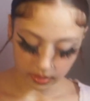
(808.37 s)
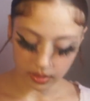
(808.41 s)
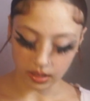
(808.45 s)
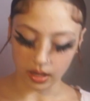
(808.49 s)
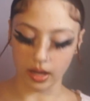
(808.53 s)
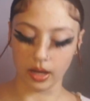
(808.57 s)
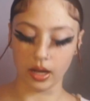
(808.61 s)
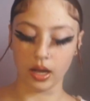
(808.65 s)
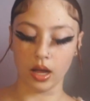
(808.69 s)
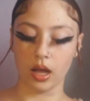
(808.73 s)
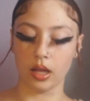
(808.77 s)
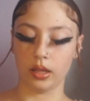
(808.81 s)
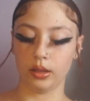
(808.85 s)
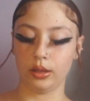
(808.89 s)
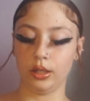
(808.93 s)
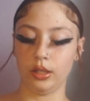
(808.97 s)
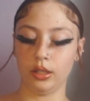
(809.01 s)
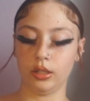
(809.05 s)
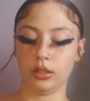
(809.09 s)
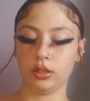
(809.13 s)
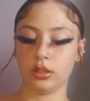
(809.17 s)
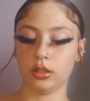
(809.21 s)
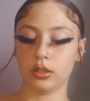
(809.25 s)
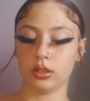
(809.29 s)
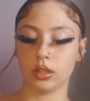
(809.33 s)
I got
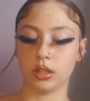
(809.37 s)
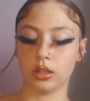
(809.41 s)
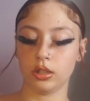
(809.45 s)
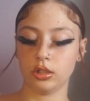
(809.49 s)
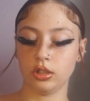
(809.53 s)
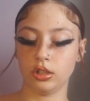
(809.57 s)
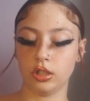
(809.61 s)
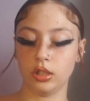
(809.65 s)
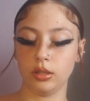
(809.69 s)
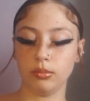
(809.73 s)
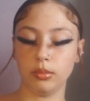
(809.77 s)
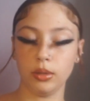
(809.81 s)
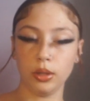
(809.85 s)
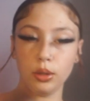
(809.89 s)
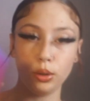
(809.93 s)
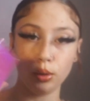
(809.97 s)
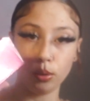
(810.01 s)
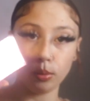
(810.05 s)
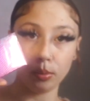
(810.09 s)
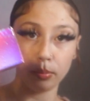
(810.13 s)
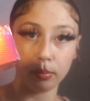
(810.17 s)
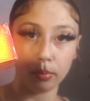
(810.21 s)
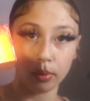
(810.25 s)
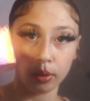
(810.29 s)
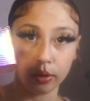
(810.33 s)
this cheap little
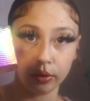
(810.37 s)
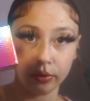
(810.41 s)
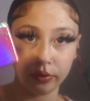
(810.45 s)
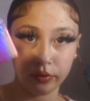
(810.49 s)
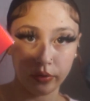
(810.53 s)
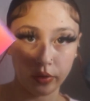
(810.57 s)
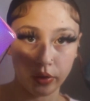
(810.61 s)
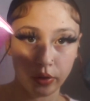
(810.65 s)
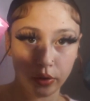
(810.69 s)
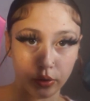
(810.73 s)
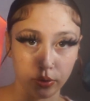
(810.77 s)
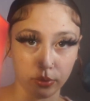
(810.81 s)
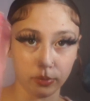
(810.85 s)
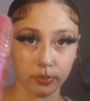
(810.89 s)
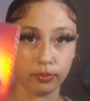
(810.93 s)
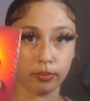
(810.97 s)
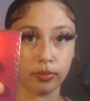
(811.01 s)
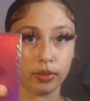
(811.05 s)
perfume.